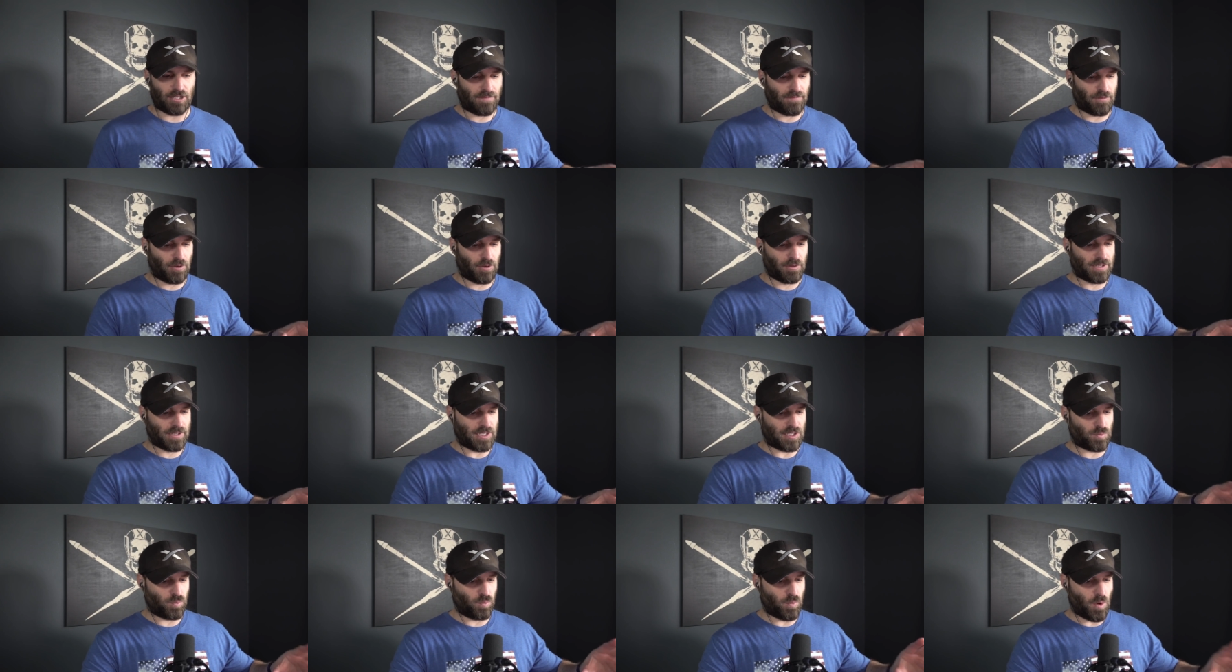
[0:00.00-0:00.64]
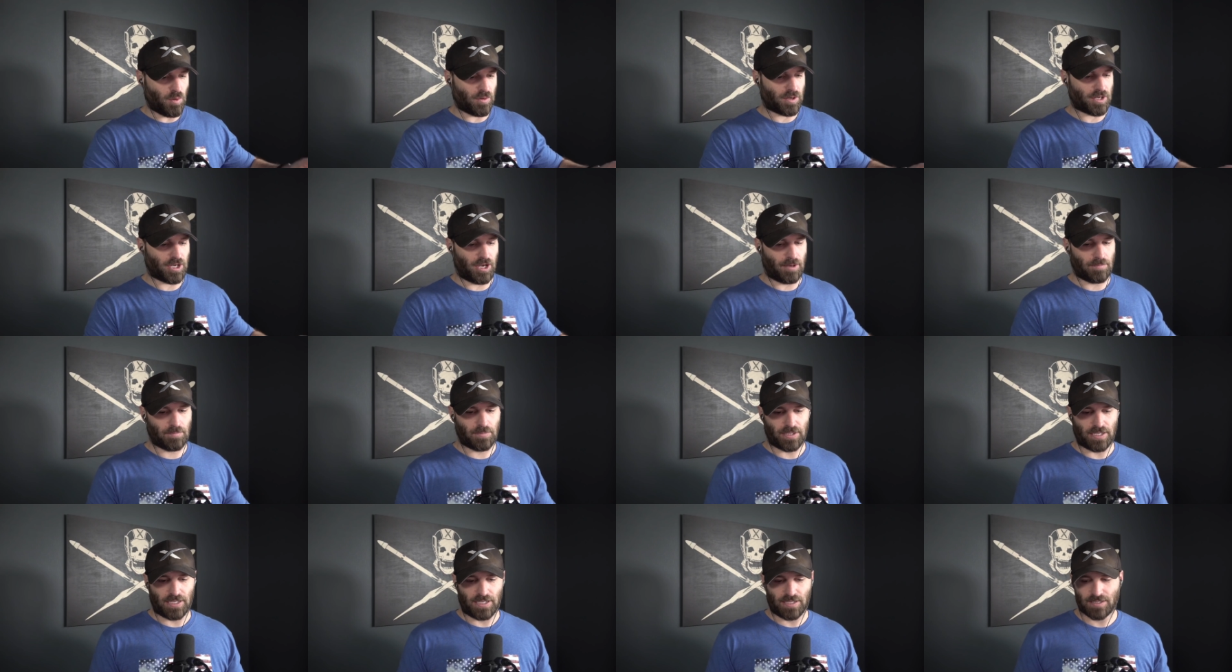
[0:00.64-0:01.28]
You have all these woke
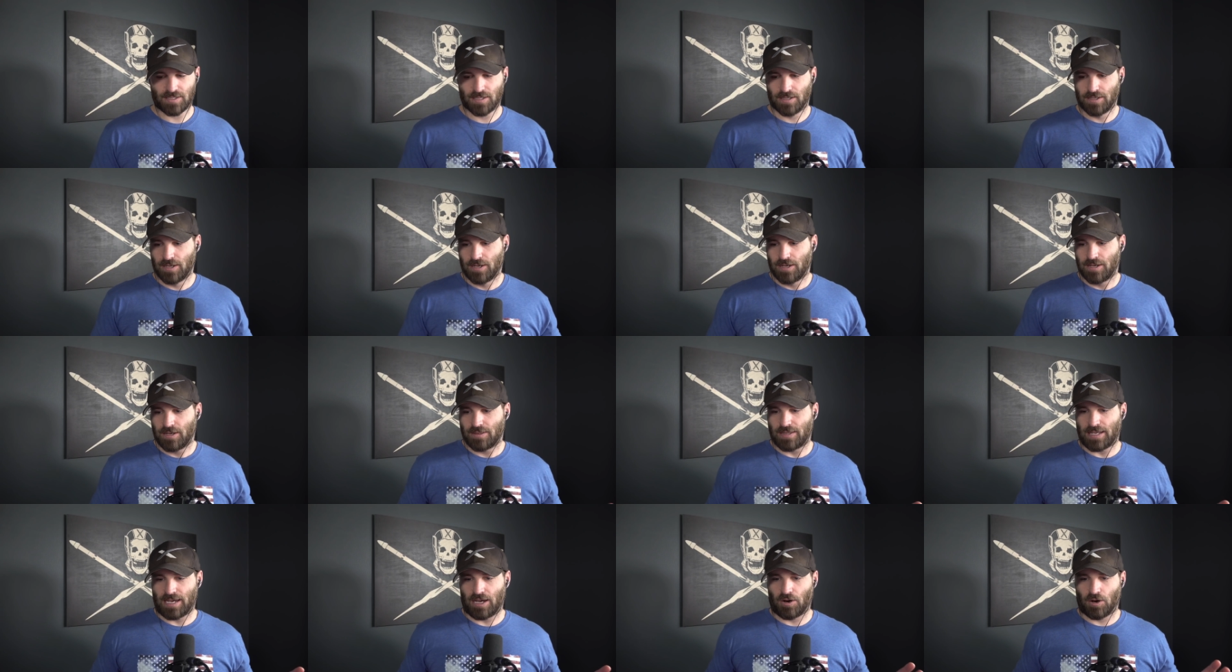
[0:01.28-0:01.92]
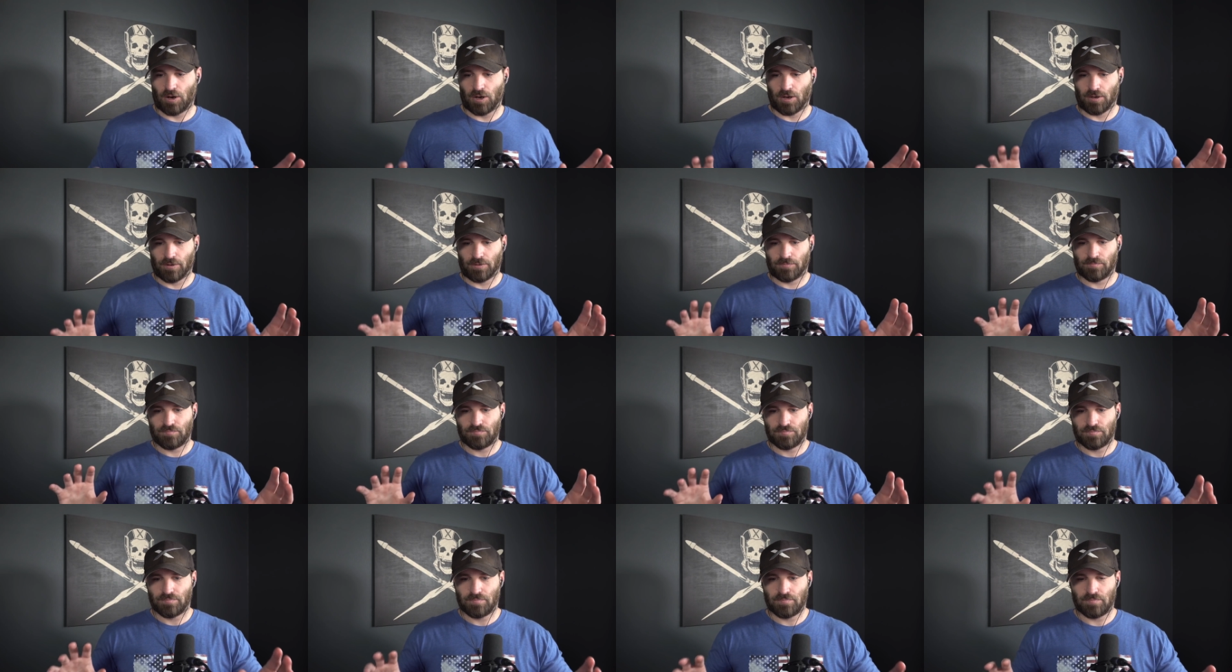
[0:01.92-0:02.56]
companies that are
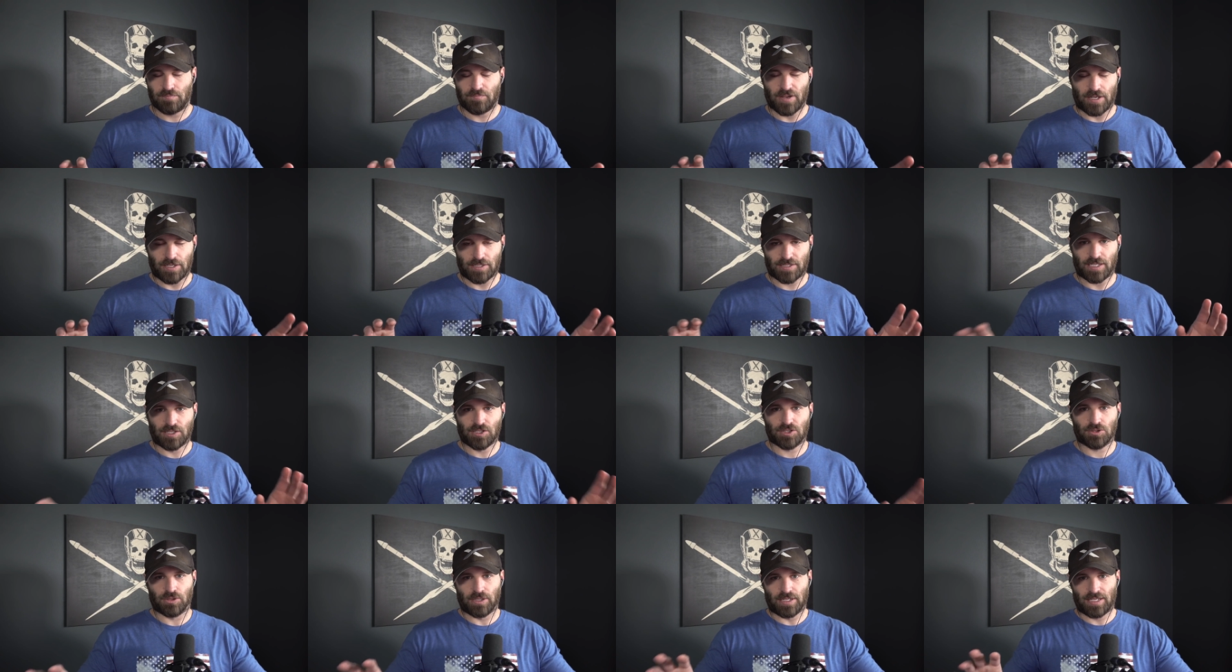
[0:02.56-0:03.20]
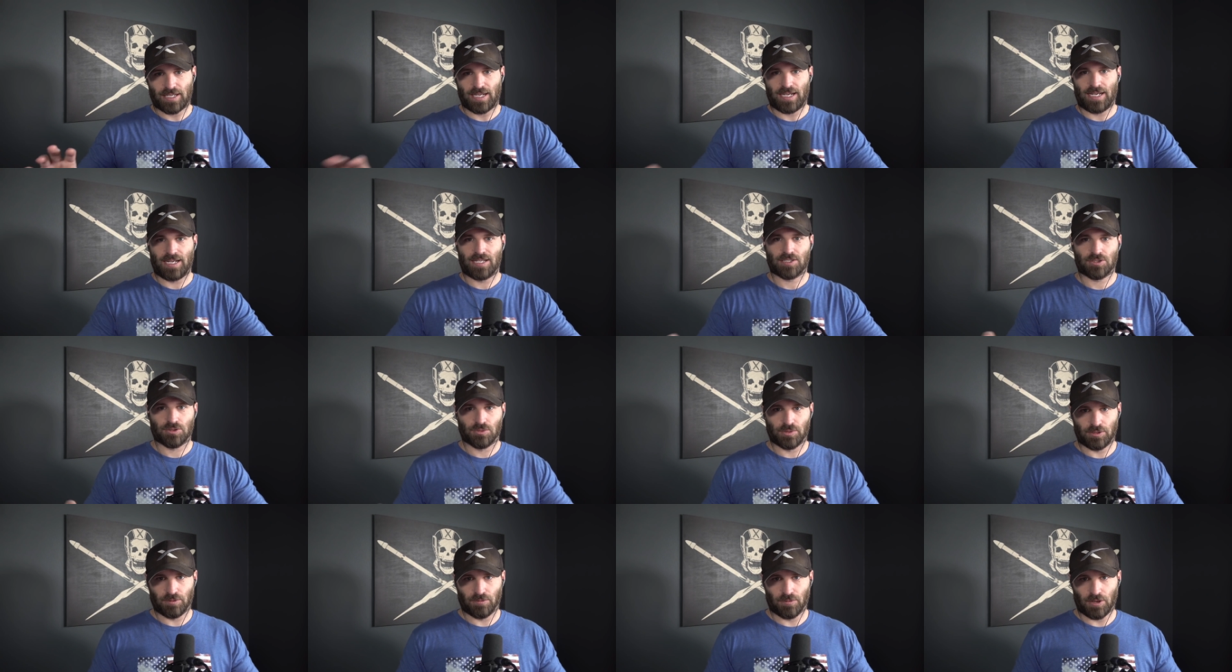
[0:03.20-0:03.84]
essentially
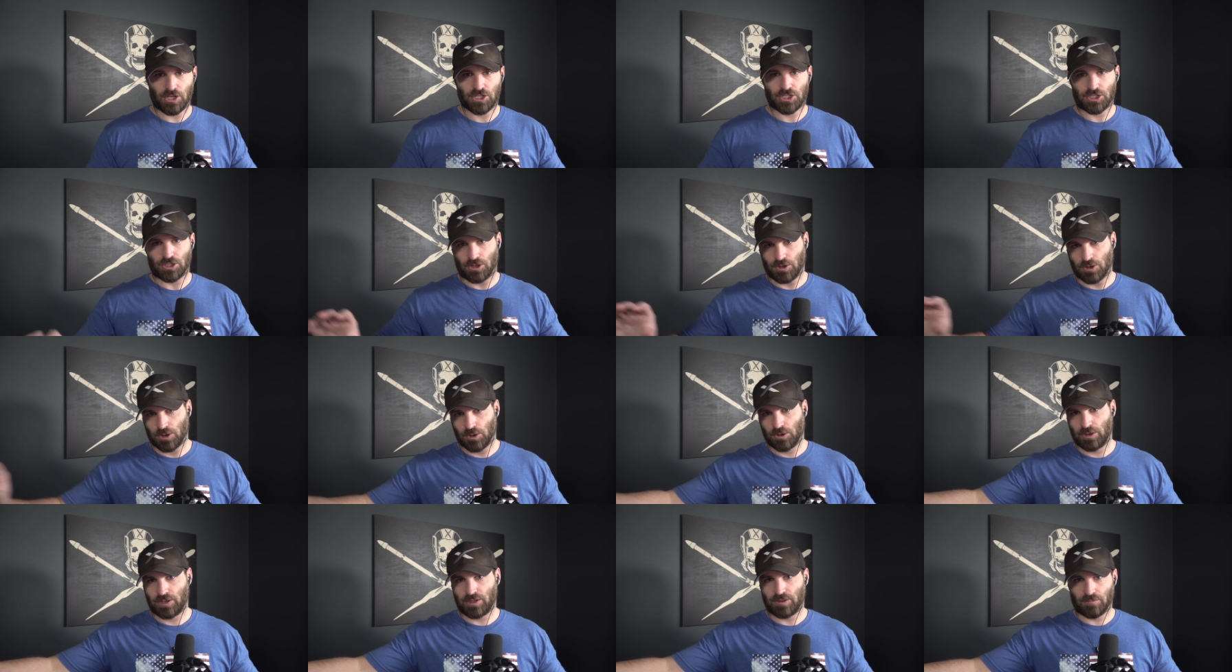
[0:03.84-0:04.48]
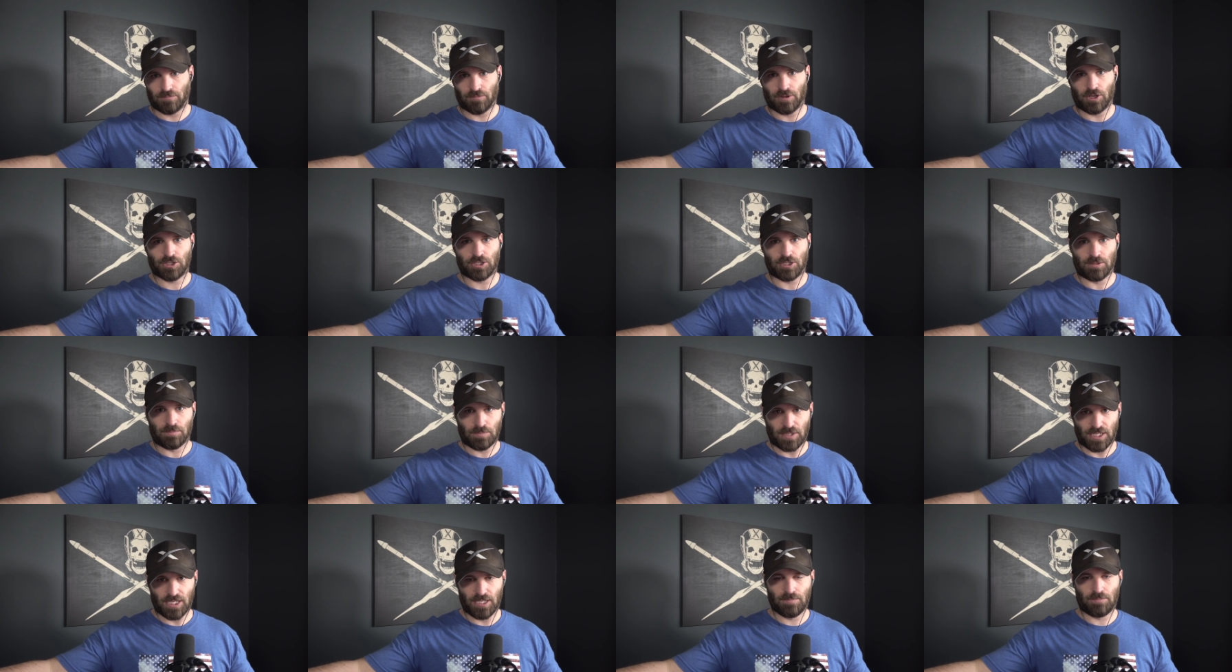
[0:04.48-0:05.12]
canceling Russia, hurting the
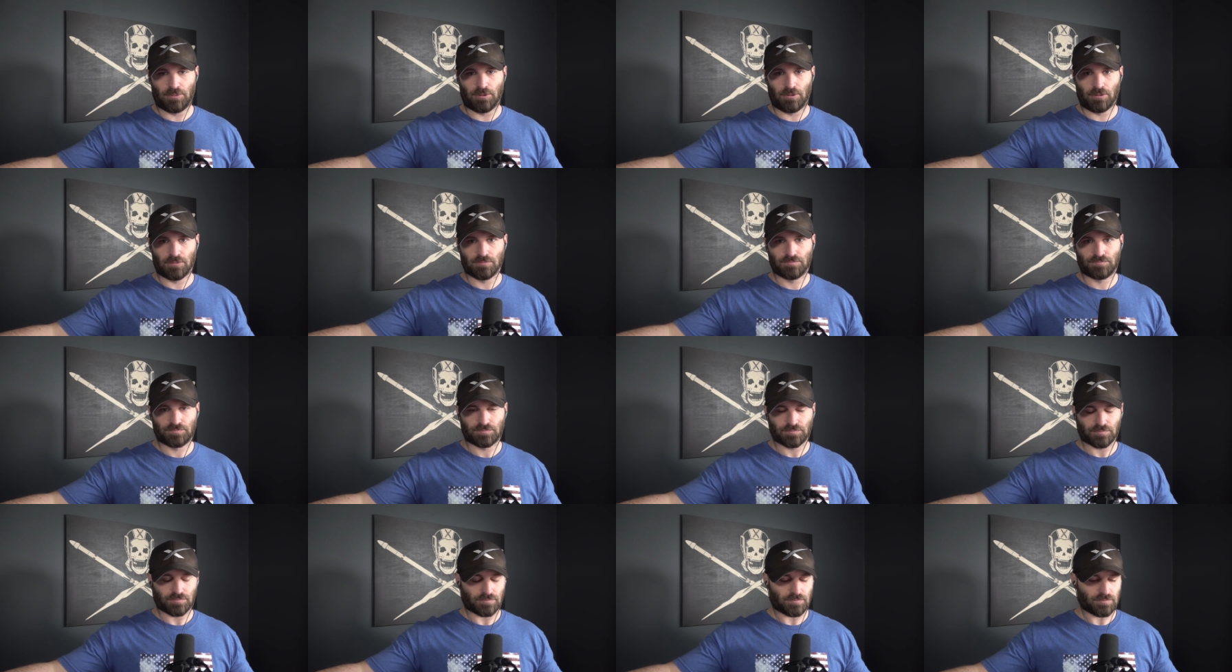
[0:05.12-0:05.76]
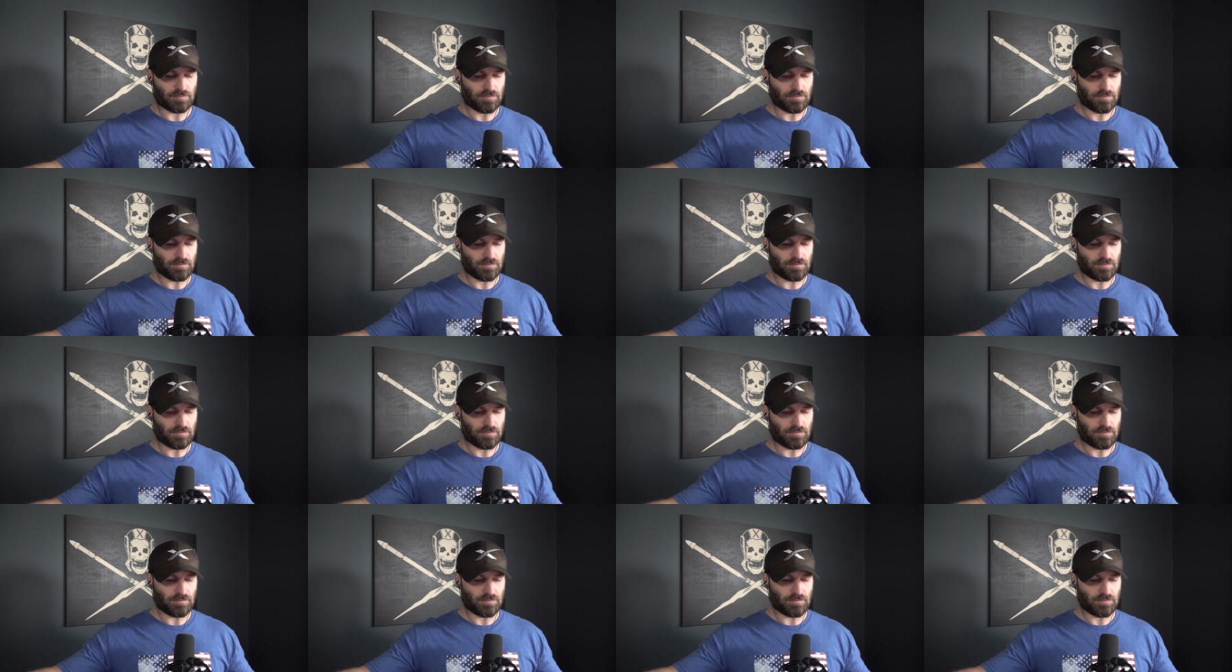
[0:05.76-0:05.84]
Russian people.